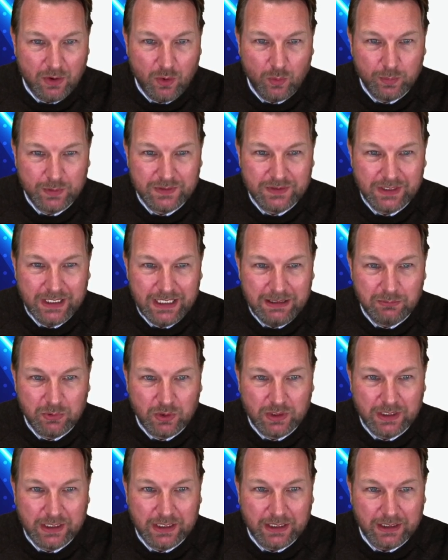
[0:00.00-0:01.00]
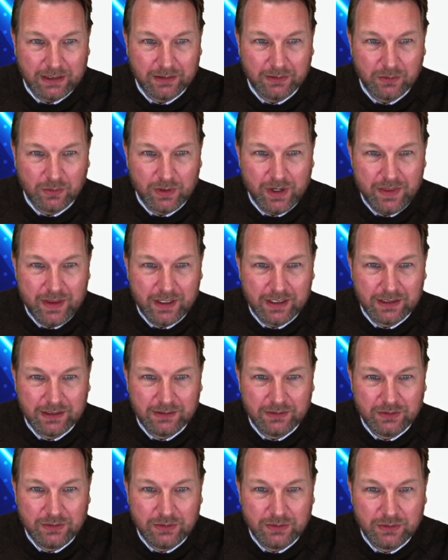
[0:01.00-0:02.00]
open table here, where they
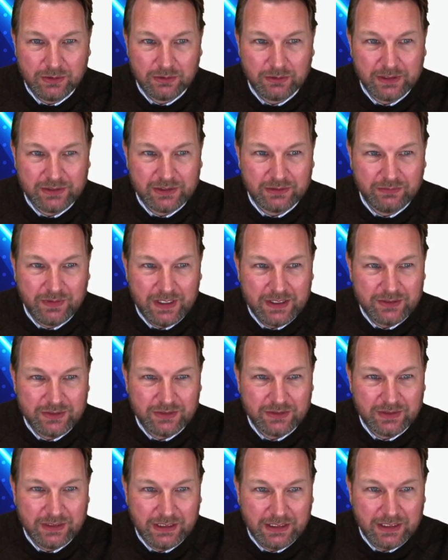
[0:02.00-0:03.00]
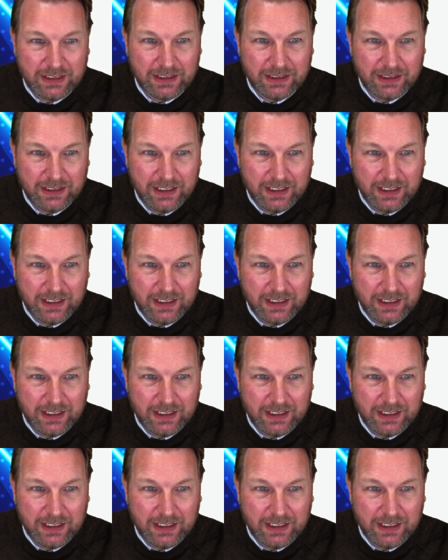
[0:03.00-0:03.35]
can do a reservation here.